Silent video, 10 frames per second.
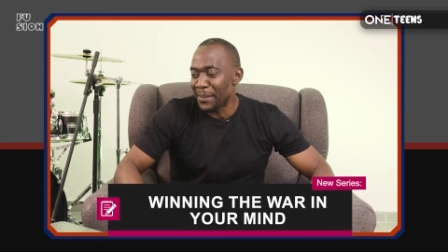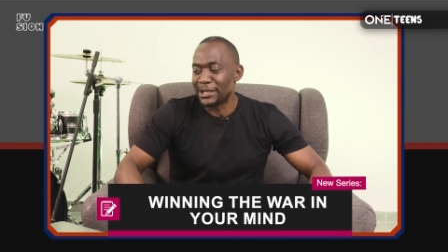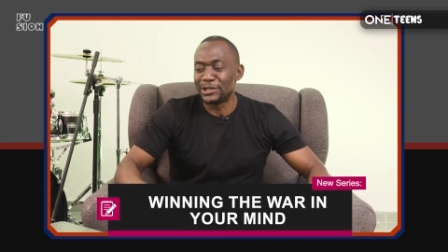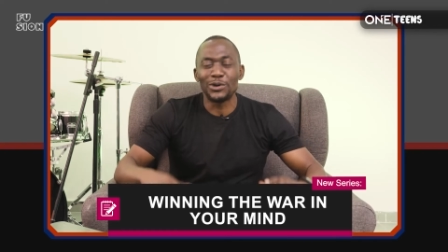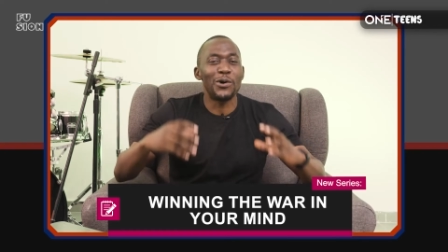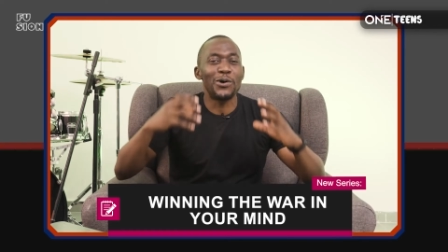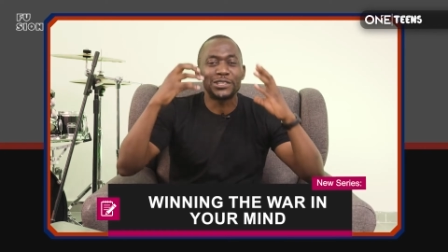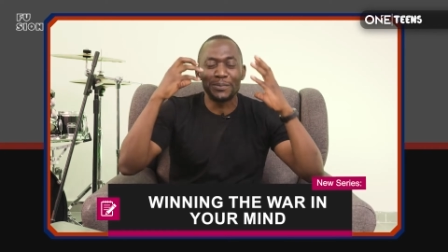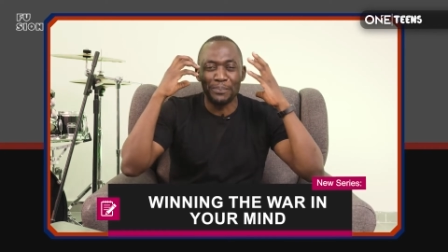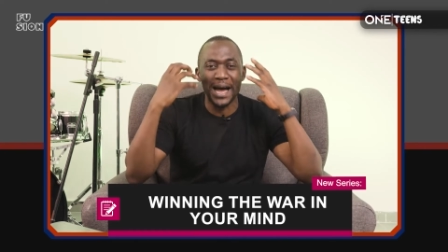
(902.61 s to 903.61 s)
My
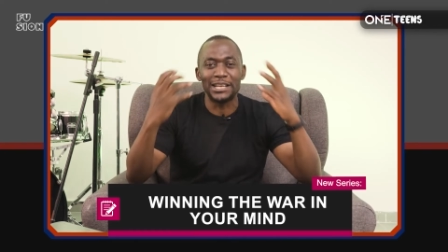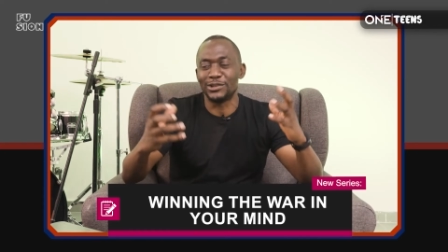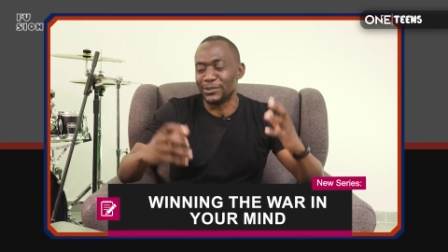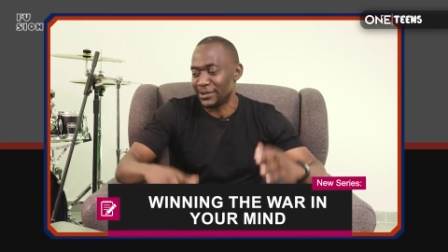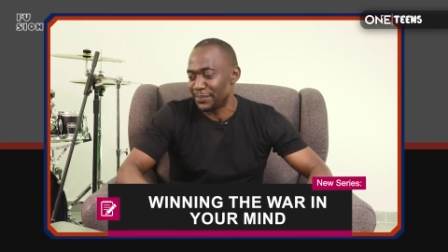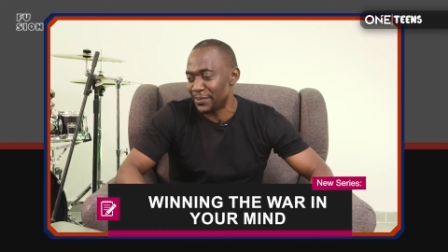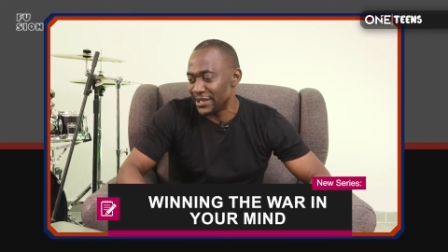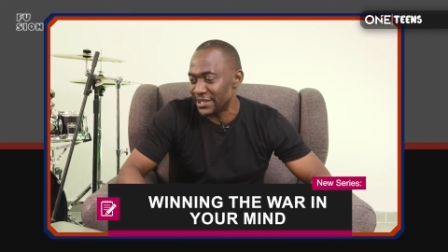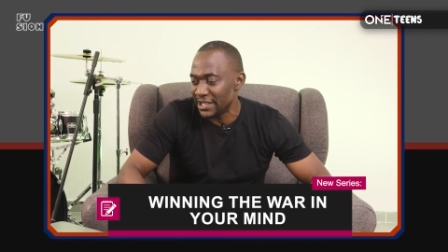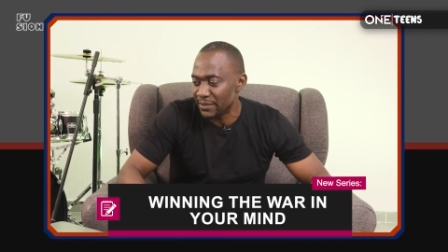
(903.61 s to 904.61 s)
thoughts, battles.
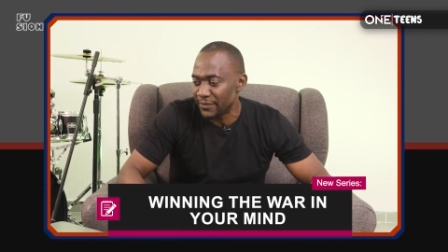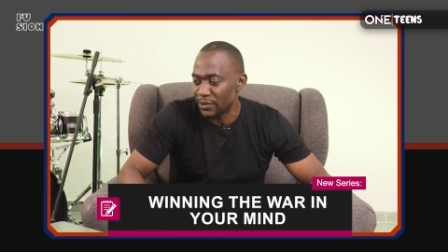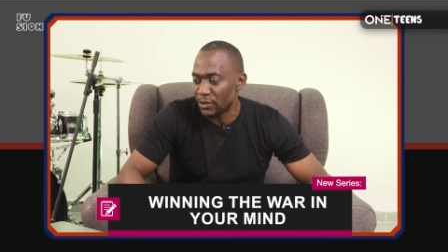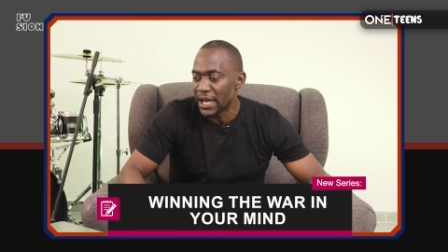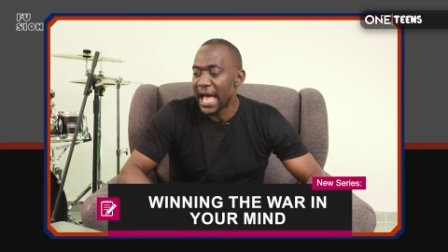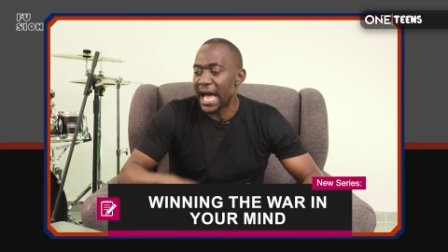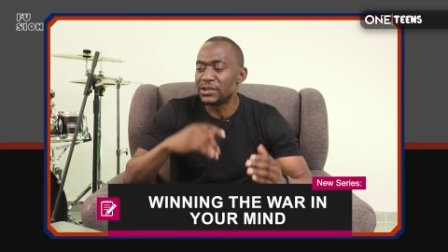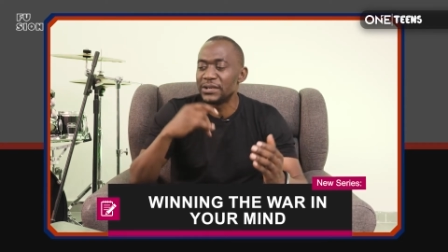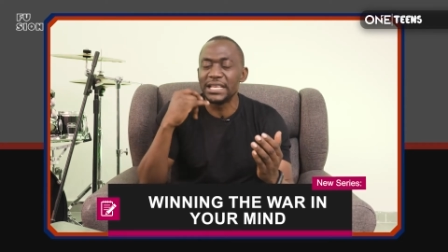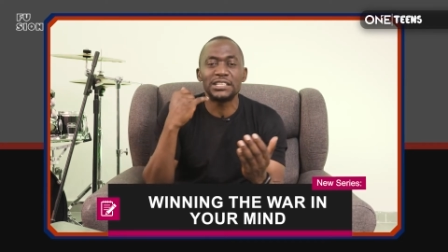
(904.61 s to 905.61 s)
Praise the name of the Lord. And
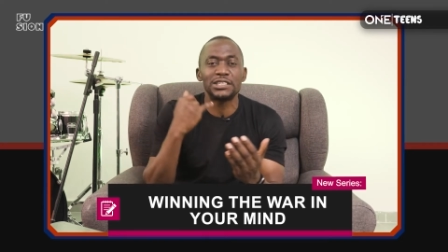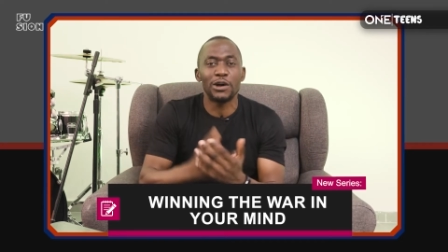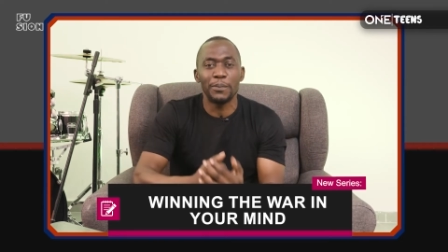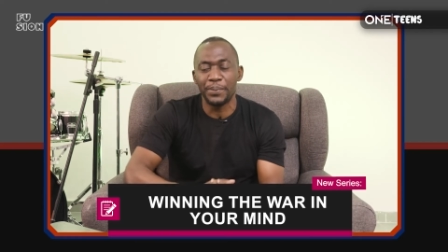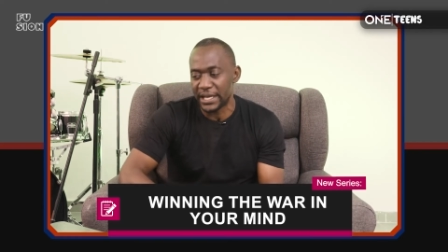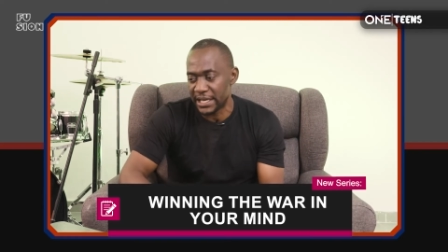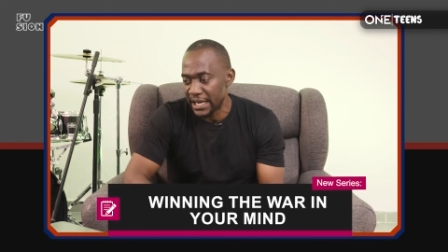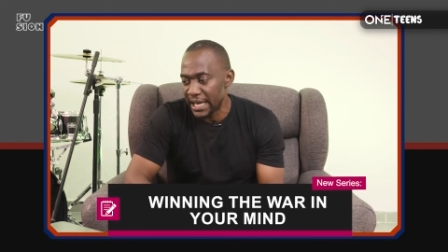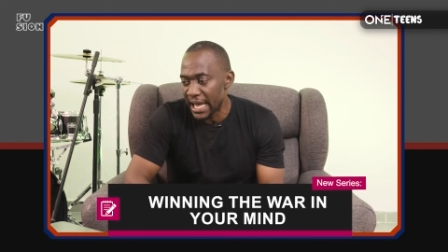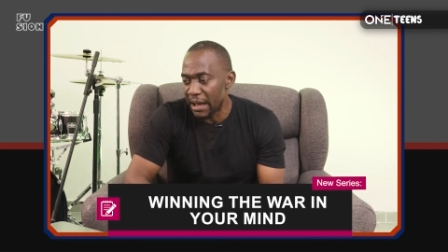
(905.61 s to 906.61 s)
today's topic
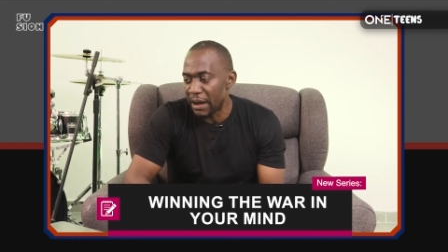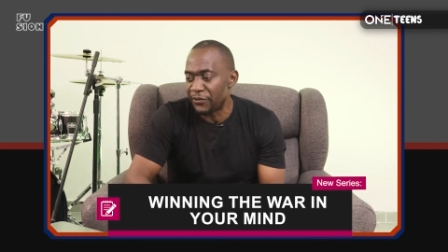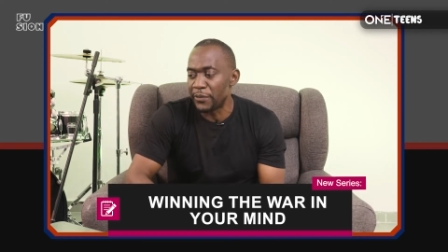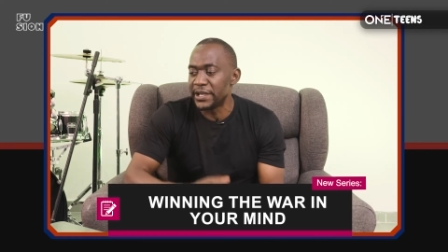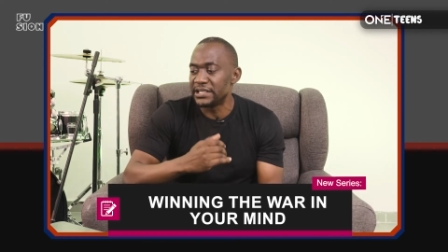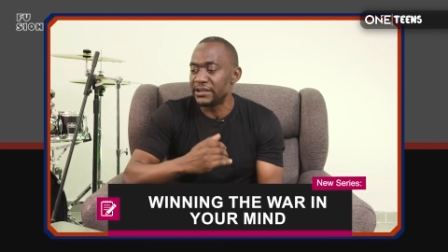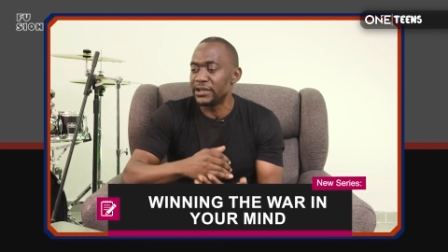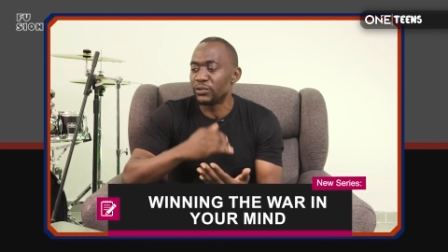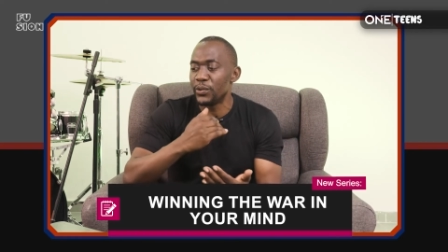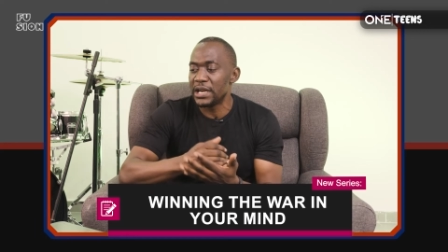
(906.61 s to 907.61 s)
from the
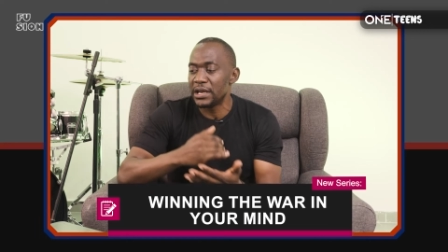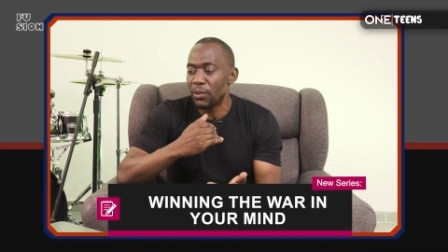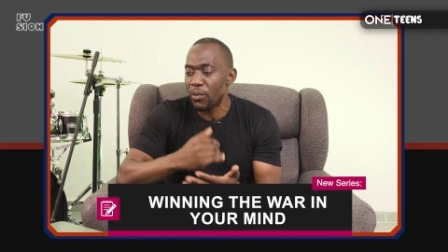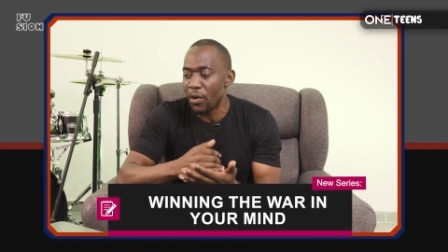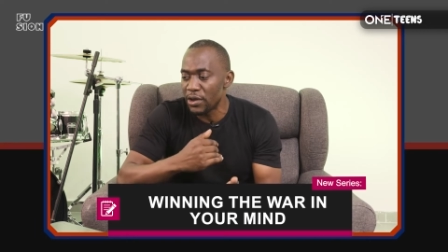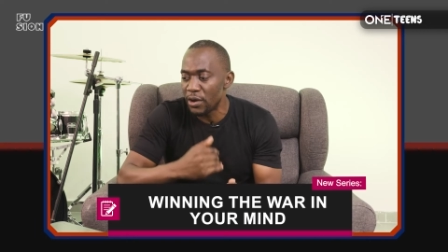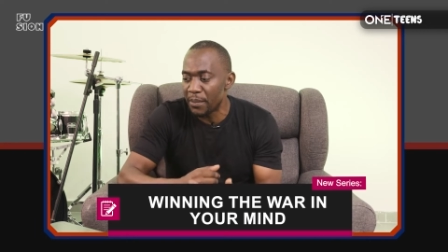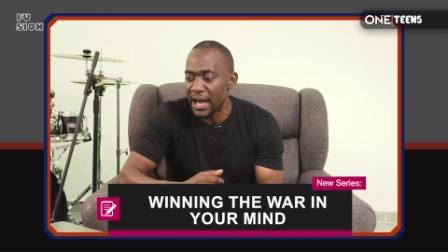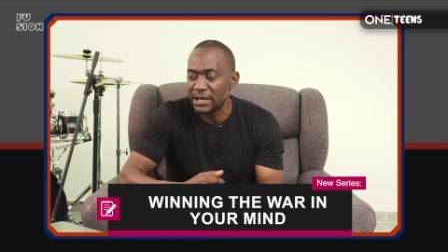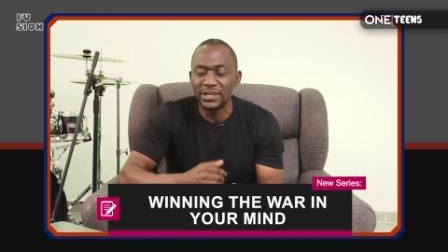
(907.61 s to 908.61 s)
series Winning the War in Your
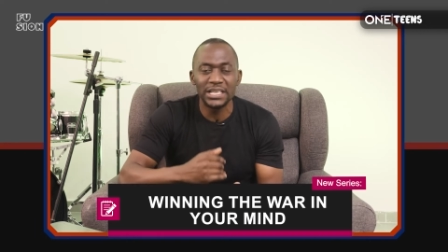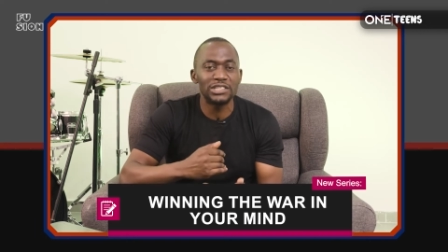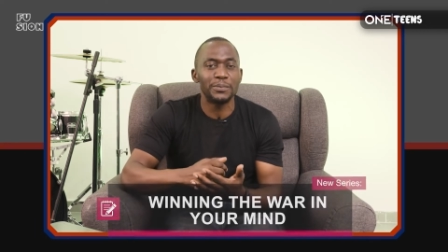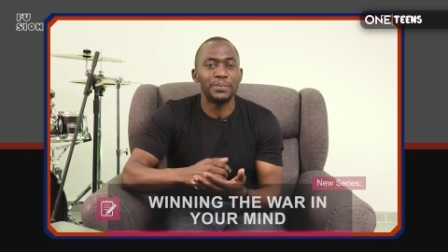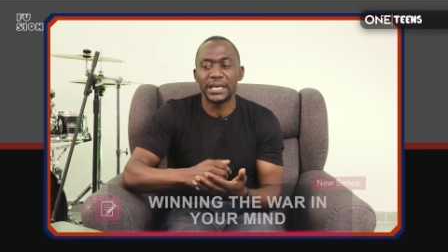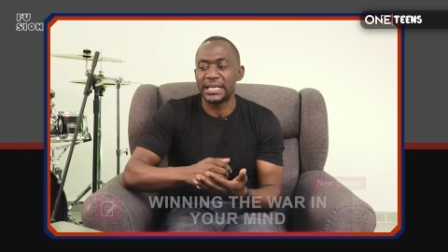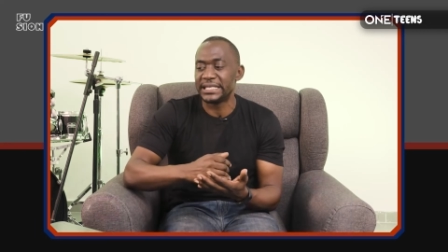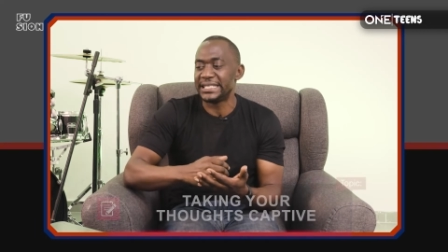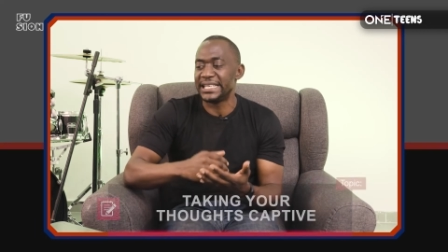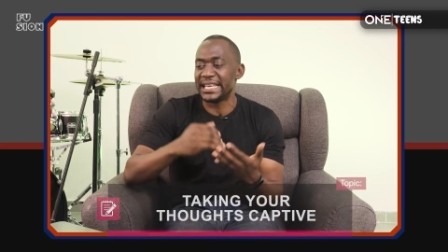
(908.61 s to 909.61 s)
Mind, today's topic is
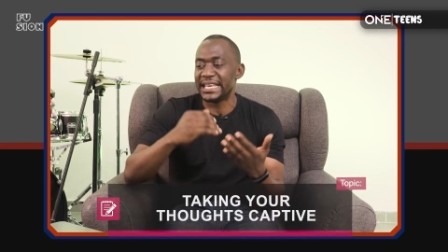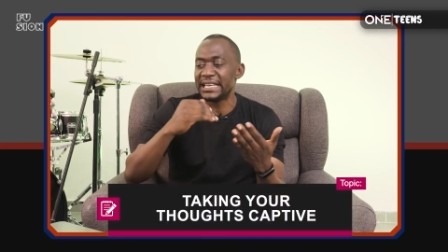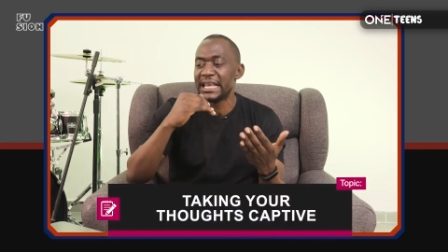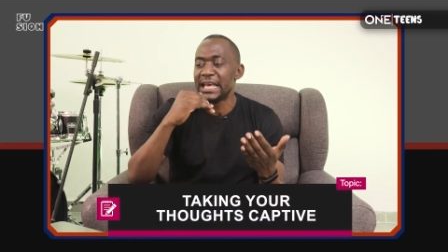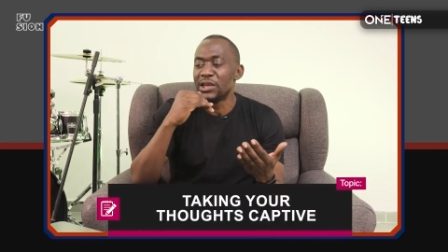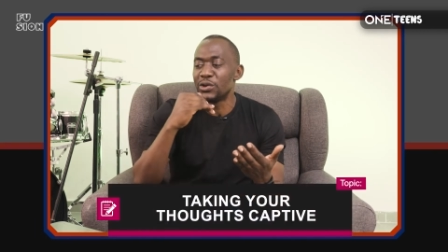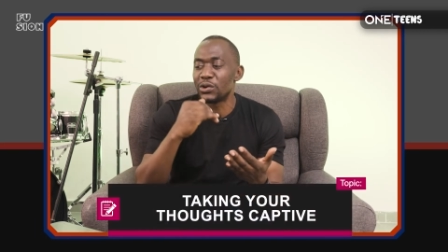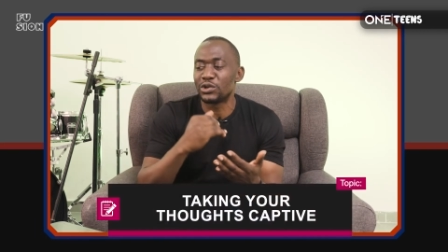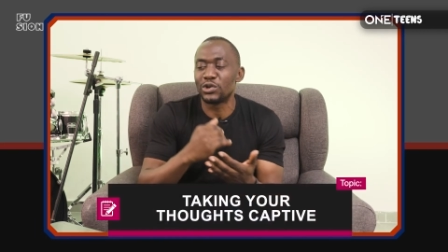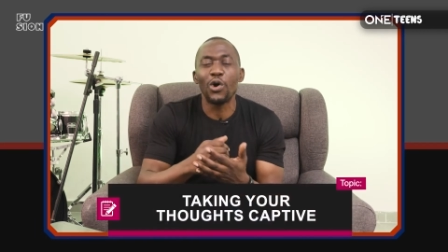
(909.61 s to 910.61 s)
taking
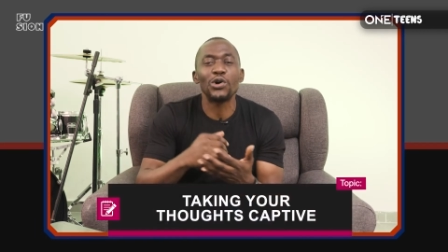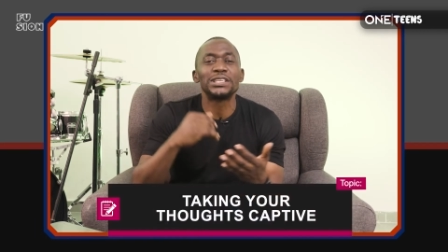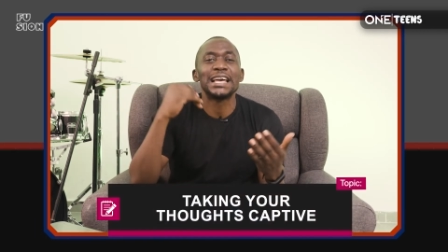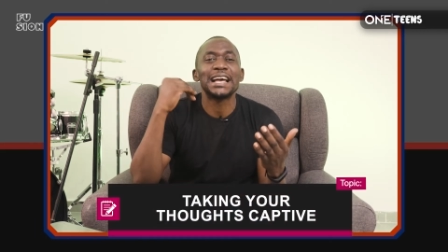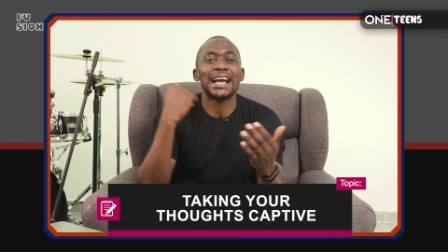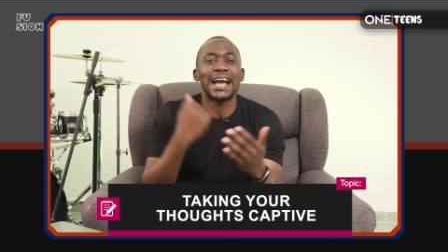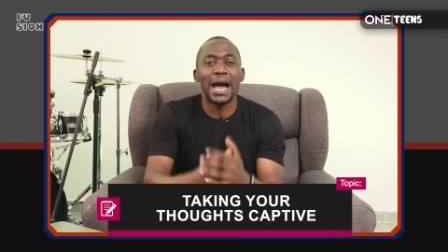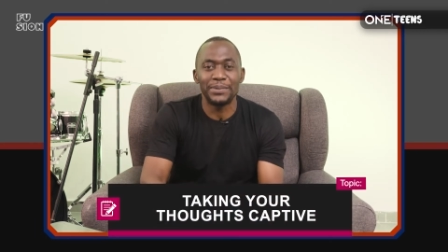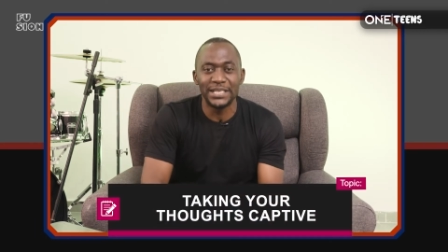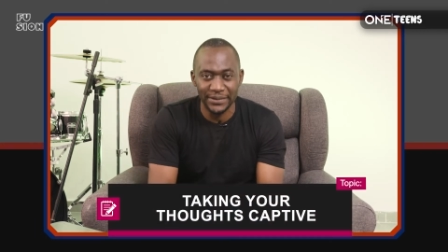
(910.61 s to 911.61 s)
your thought
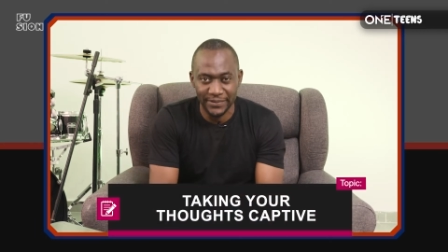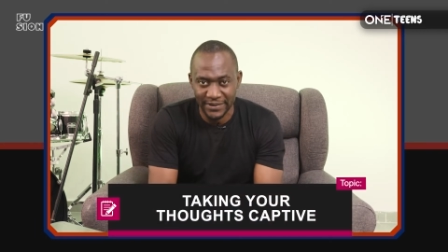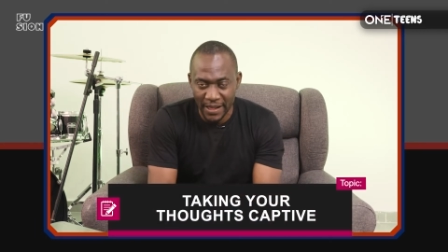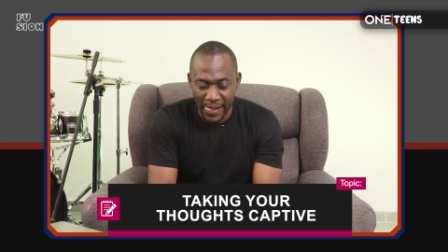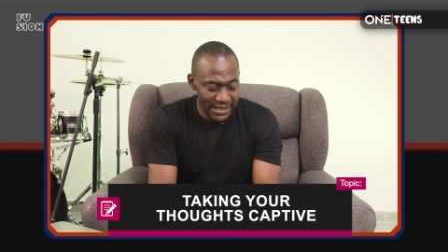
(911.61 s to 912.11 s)
captives.